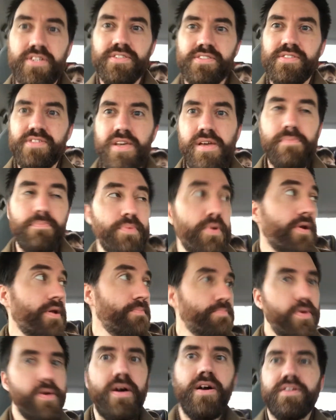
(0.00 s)
can see, pretty
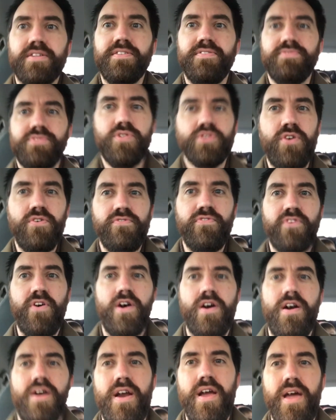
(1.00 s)
productive so
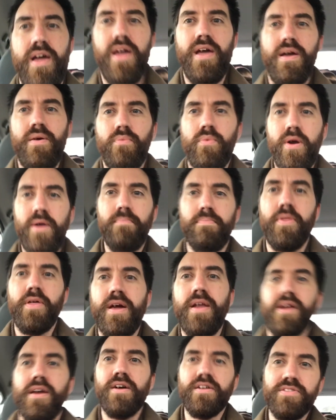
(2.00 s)
far, and what I'm
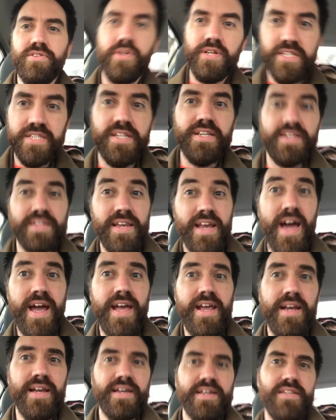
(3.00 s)
planning on doing
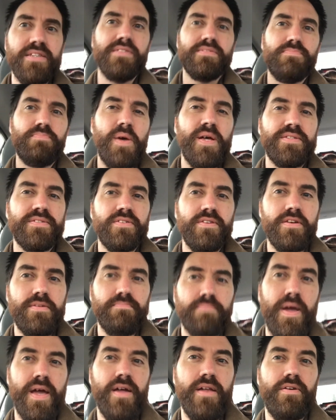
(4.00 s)
tonight is penciling
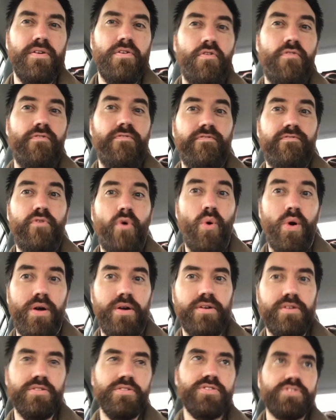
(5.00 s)
panel four.
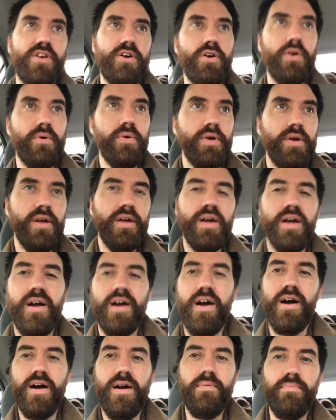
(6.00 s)
So,
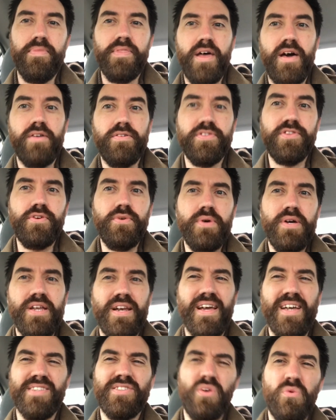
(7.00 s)
um, that'll do it.
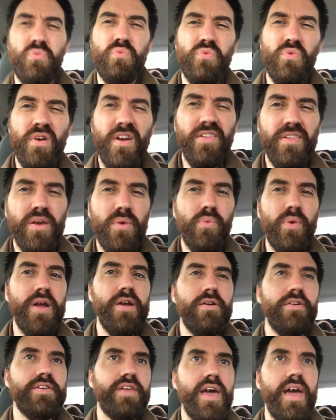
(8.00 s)
It's a really
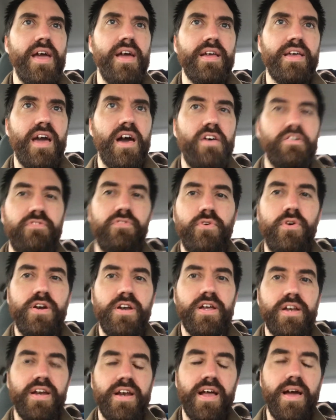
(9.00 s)
weird day in
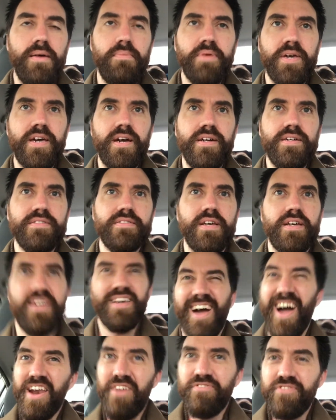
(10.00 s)
California today because it
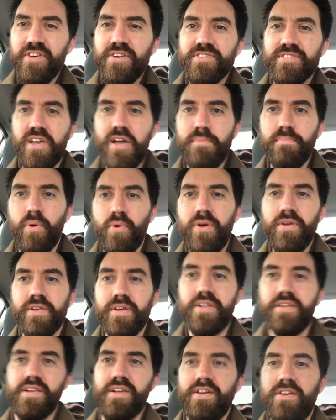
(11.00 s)
kind of feels like
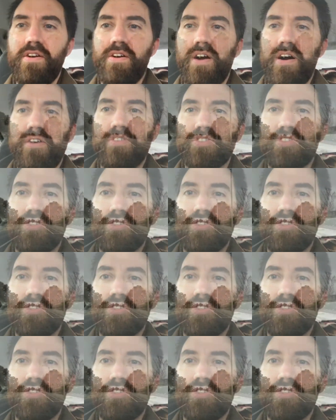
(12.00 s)
Portland. Here, I'll